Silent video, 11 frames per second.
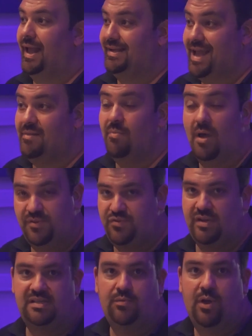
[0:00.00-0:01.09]
Again, might be
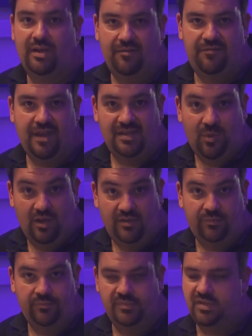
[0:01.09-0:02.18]
tricky to work in
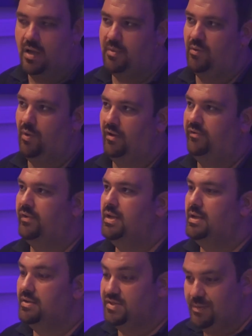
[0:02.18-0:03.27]
phase-wise, timing-wise,
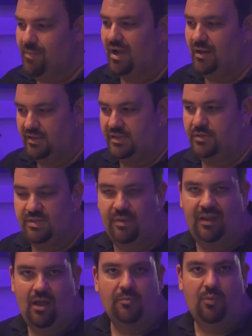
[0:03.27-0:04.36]
so you might like to do some
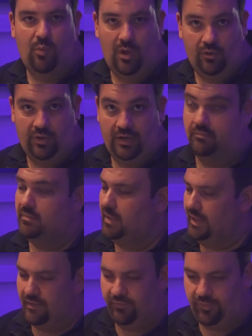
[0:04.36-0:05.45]
alignment work on it.
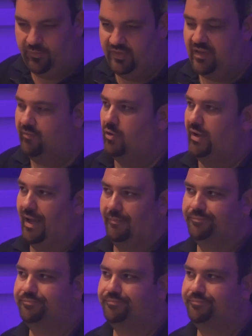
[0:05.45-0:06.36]
Again, something to have a look at